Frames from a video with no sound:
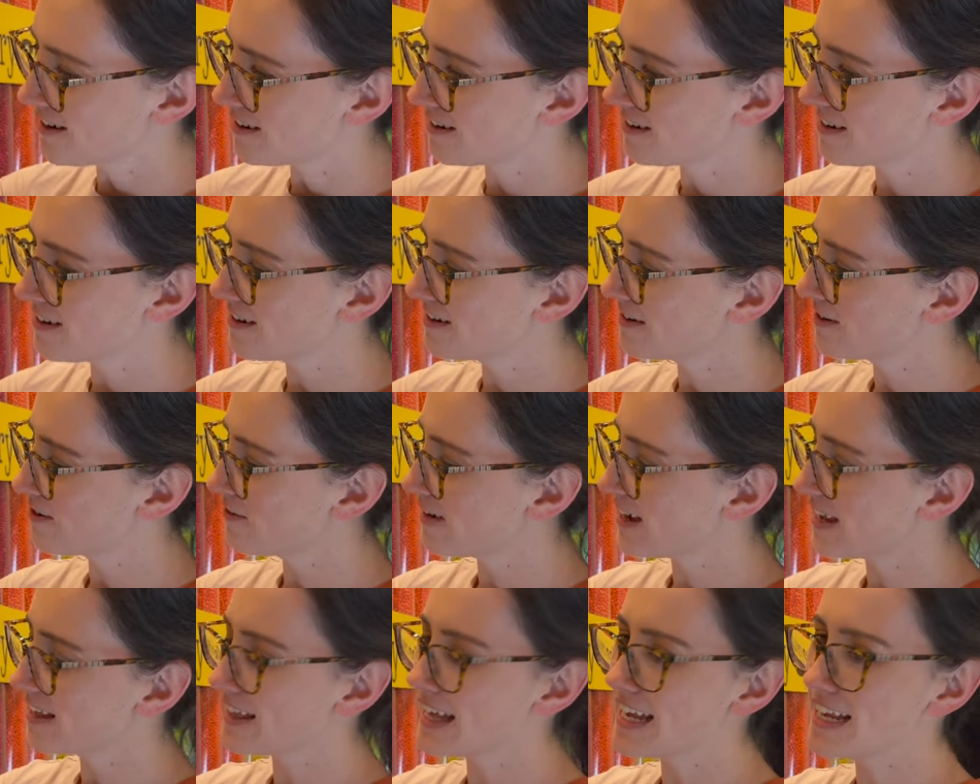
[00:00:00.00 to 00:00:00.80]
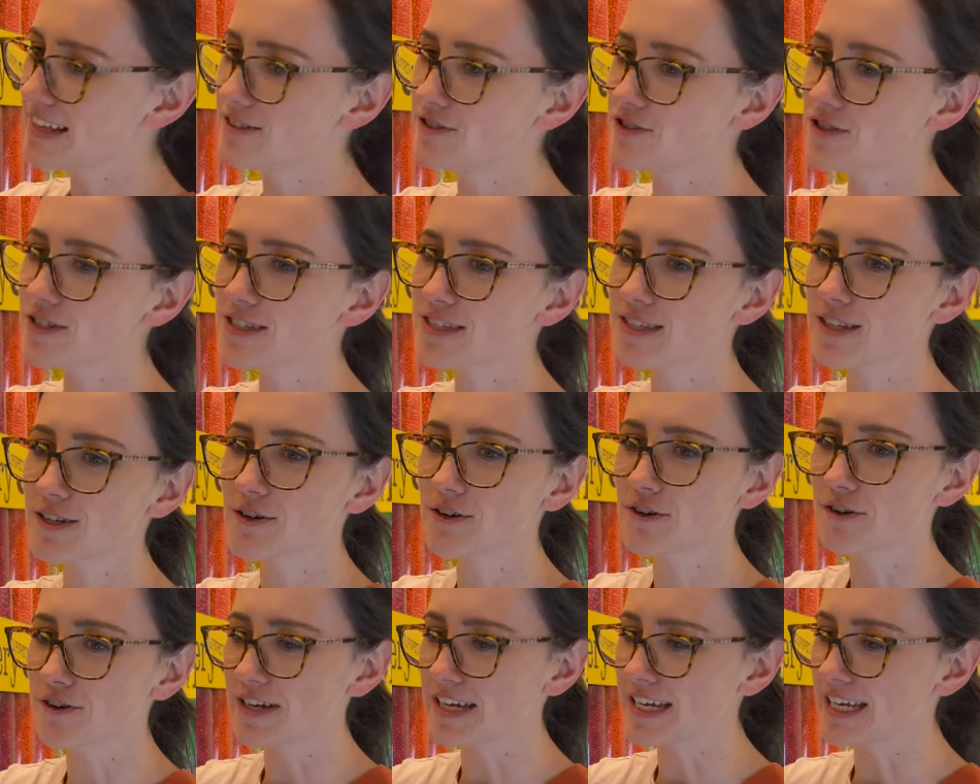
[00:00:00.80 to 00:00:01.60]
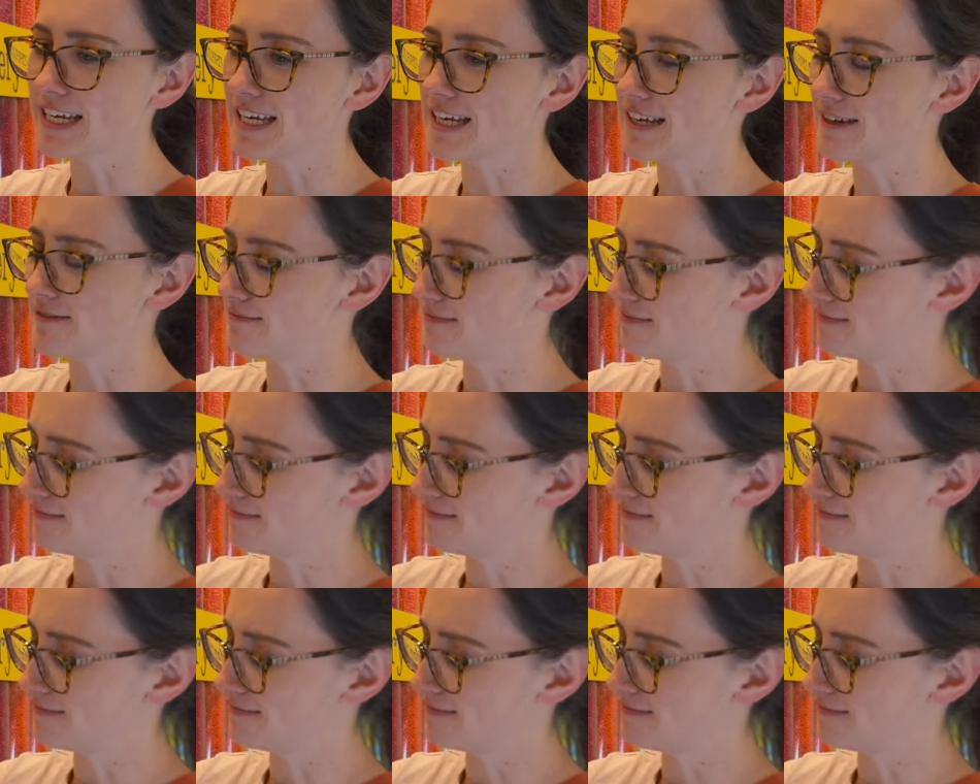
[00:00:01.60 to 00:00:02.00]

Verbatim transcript: Oh no, I like just the cream.